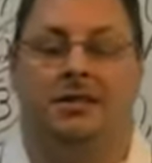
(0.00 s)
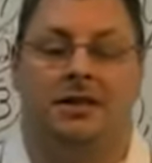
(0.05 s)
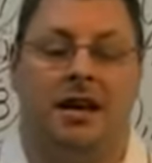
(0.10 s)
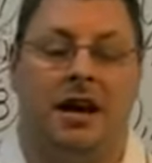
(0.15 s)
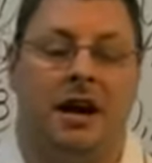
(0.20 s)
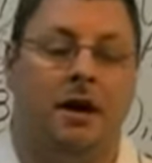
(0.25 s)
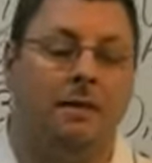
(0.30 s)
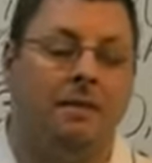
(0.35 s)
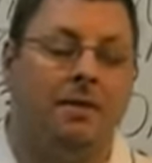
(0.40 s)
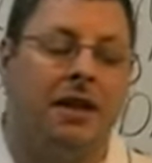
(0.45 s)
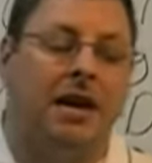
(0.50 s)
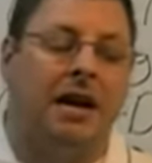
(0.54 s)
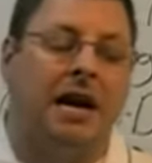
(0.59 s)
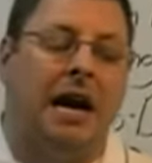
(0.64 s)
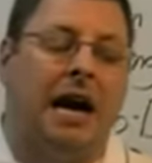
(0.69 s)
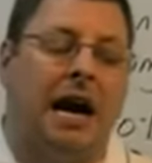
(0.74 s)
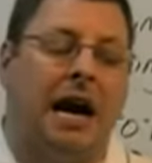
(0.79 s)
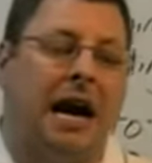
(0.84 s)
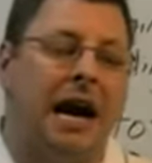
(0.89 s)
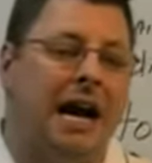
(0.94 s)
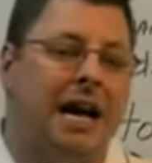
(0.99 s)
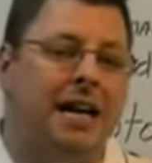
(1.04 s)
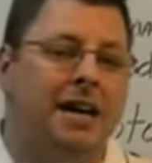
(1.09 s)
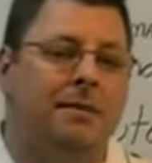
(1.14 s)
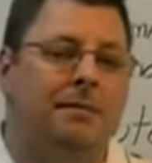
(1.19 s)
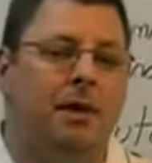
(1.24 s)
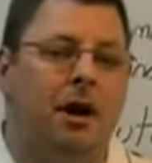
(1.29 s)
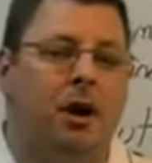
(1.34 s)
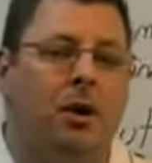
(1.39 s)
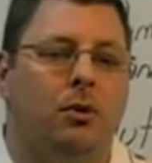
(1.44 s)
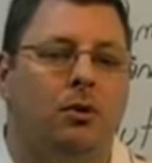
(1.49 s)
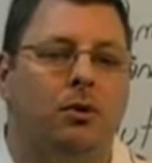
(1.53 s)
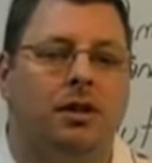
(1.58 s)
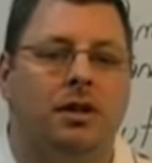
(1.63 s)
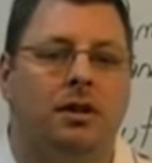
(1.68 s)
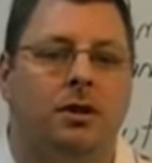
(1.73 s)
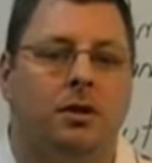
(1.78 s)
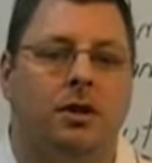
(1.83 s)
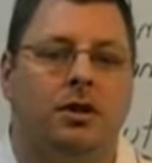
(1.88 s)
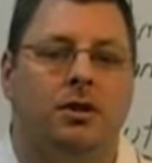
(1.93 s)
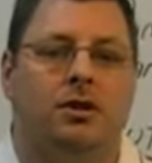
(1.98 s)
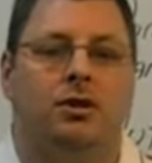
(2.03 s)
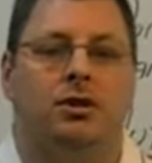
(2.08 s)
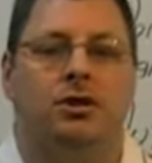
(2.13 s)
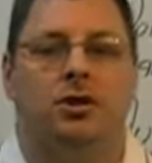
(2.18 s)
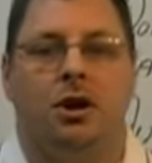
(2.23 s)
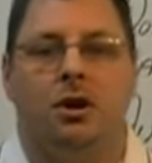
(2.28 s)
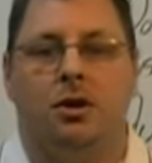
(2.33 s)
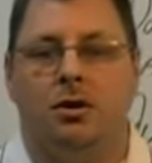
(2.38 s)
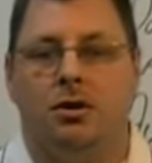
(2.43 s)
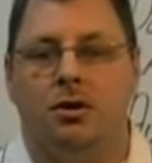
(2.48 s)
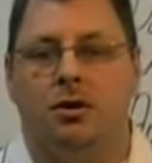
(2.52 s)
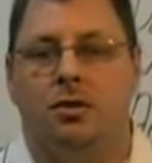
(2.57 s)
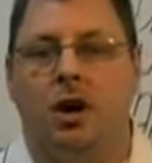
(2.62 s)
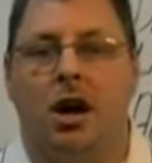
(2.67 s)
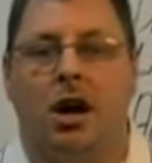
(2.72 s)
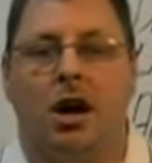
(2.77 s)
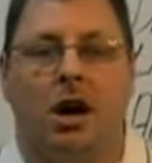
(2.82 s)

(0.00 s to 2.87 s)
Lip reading: Now, I am only going to show you a